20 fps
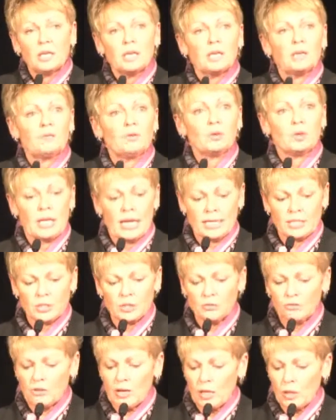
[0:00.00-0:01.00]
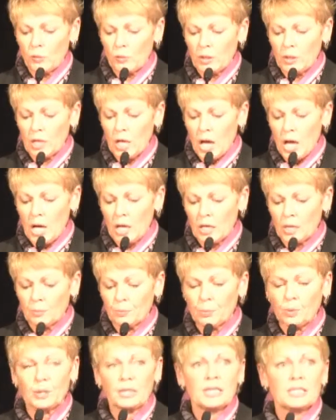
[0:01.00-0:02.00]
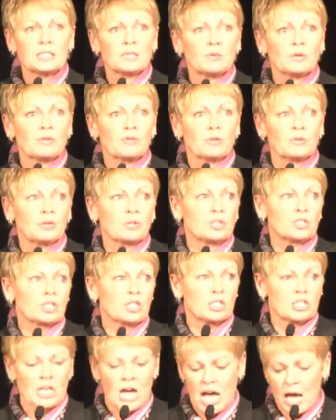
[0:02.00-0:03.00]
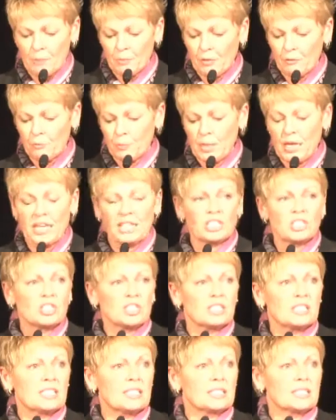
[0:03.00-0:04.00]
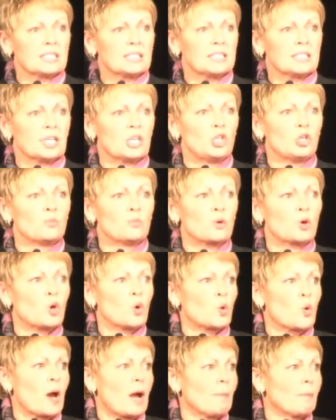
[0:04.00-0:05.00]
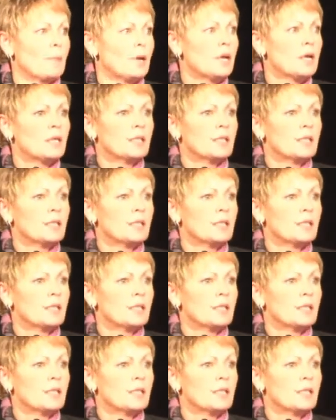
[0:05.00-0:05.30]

If you'd like to follow along, please refer to the top of page 6 in your program,